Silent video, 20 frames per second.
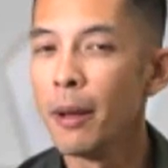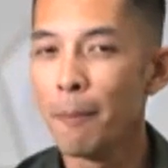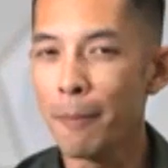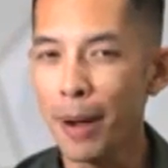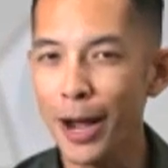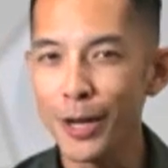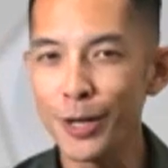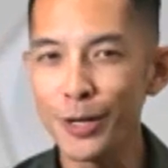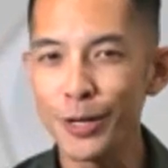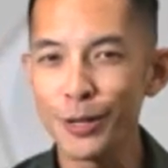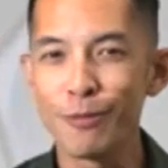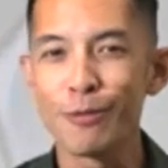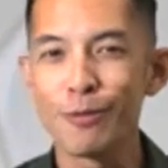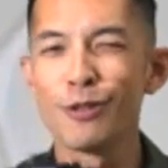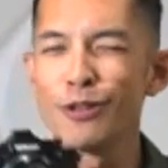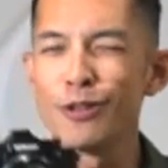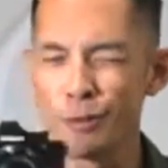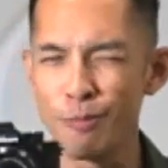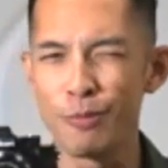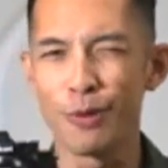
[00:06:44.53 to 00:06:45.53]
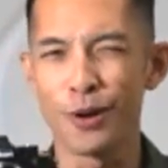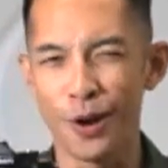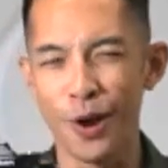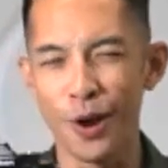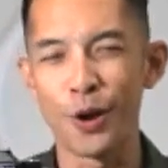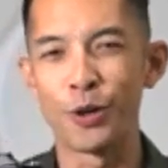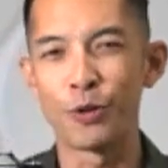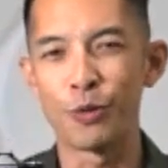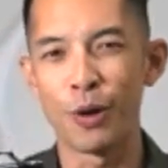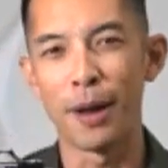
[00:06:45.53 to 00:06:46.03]
Mind you, you should put it
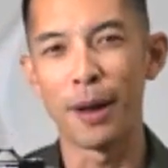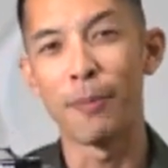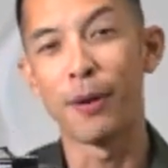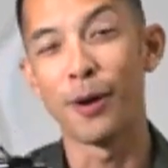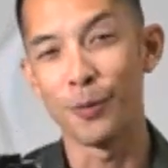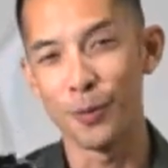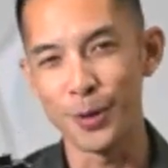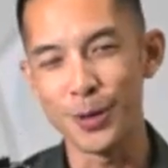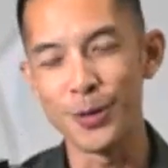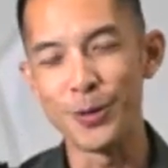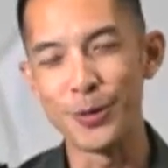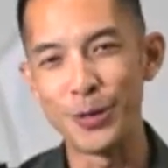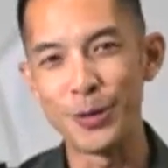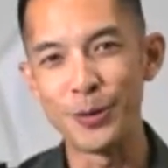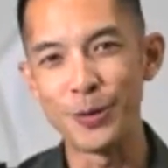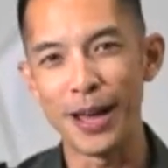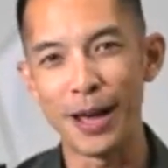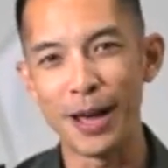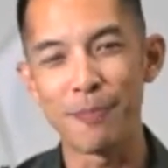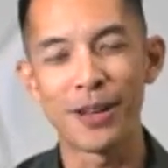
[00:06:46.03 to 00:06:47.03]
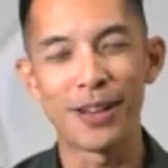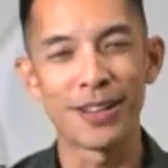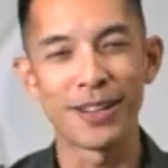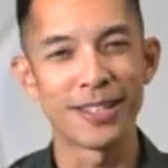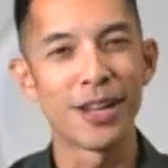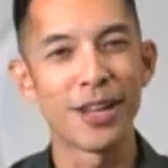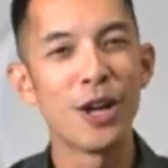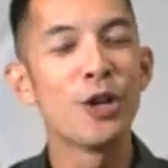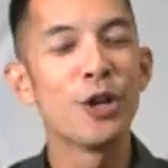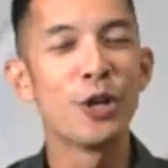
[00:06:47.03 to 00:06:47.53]
on a tripod when you do that,
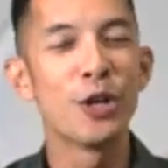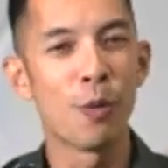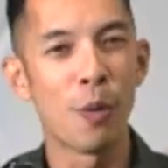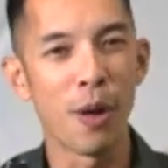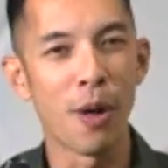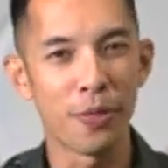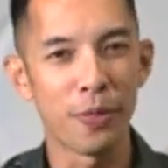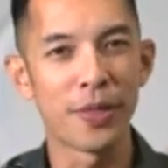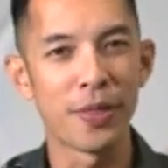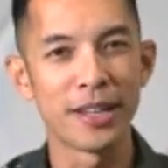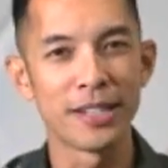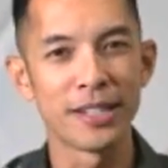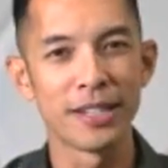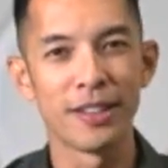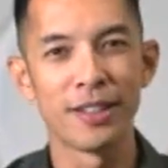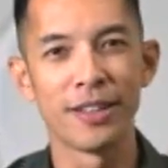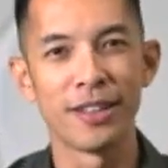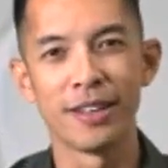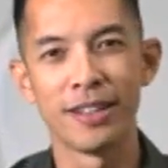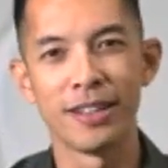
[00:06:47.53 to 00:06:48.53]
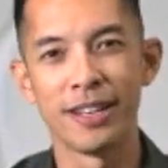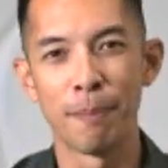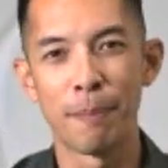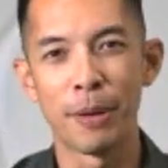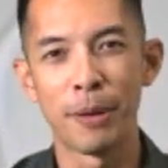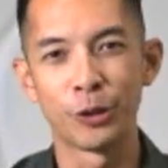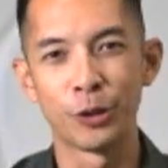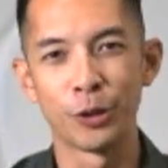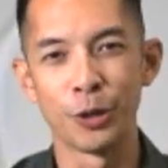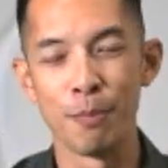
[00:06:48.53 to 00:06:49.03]
because you don't want things in the
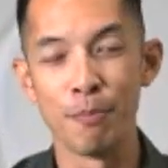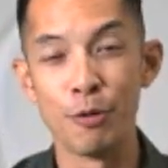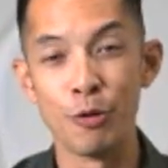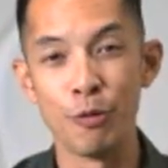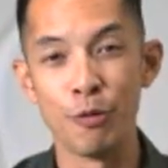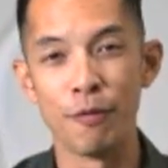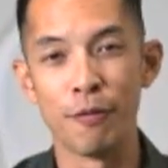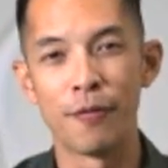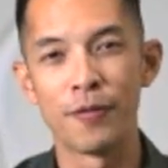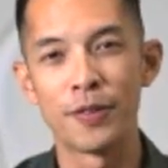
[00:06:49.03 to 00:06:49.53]
picture to move.